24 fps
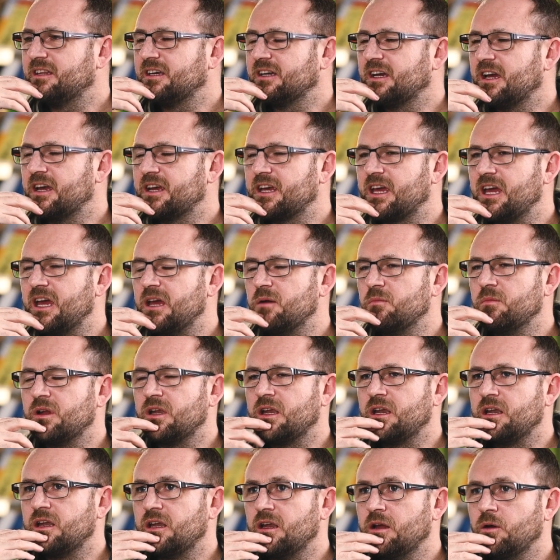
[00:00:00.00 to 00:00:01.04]
think I came
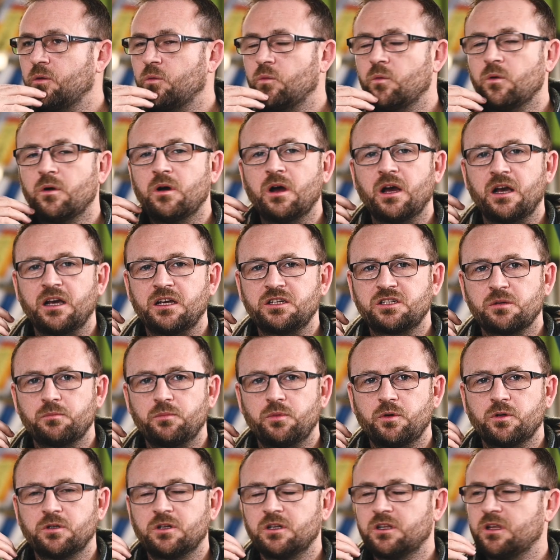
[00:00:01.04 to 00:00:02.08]
and I
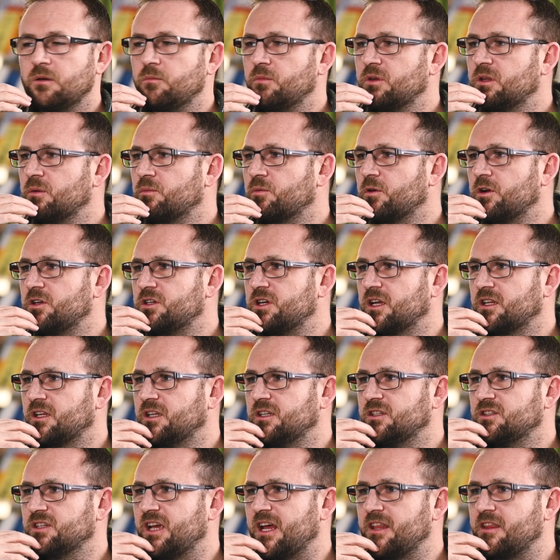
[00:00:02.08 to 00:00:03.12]
supported them with a project
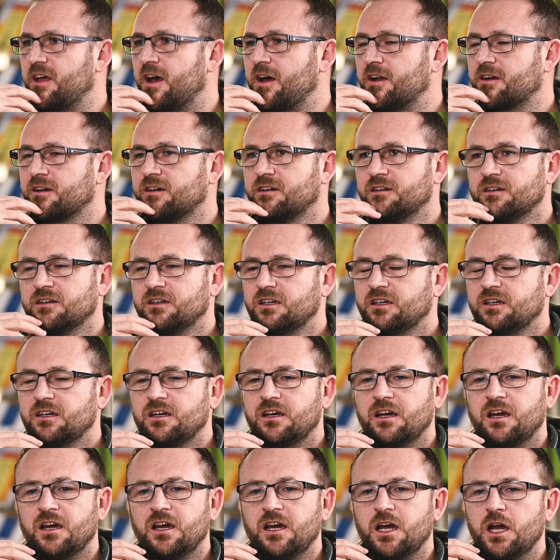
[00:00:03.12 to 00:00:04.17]
in Zadar.
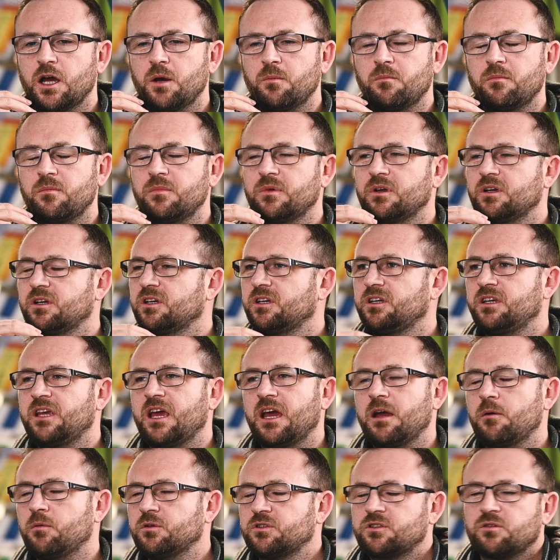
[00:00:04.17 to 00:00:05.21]

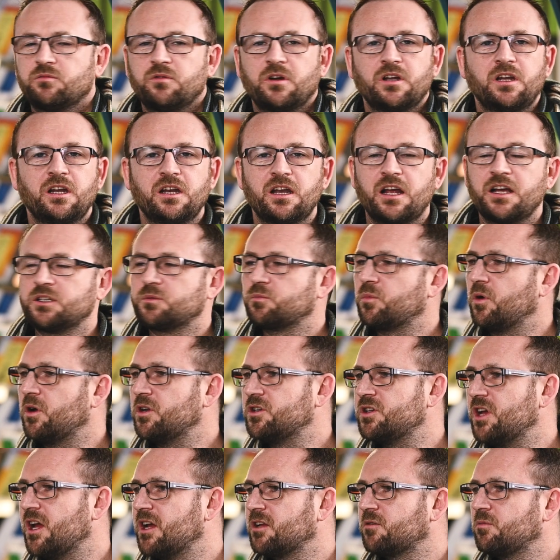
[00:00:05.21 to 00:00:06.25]
Yeah, it was a really nice
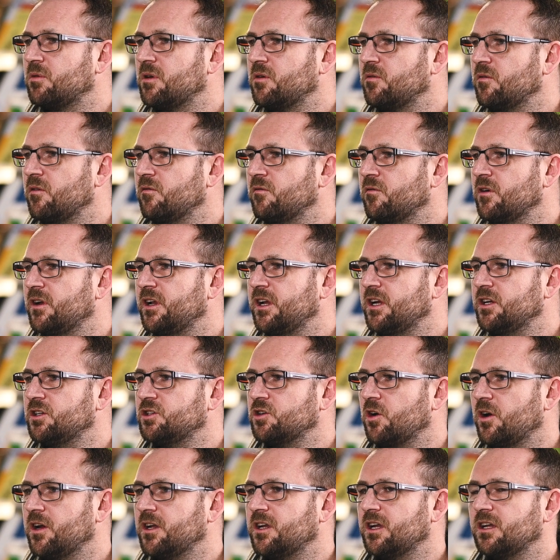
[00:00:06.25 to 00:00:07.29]
project. We really
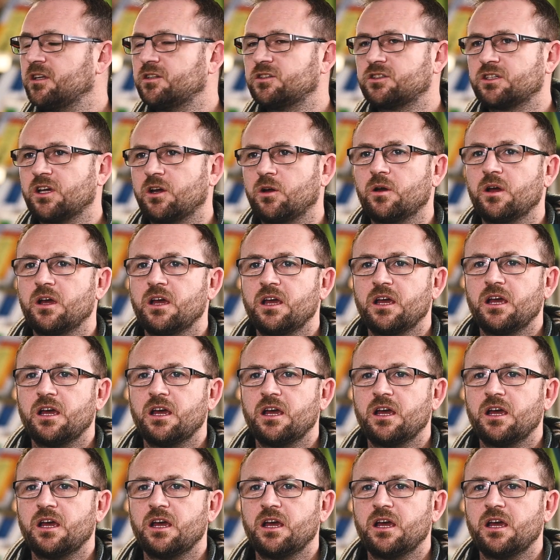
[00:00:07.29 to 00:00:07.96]
enjoyed it. So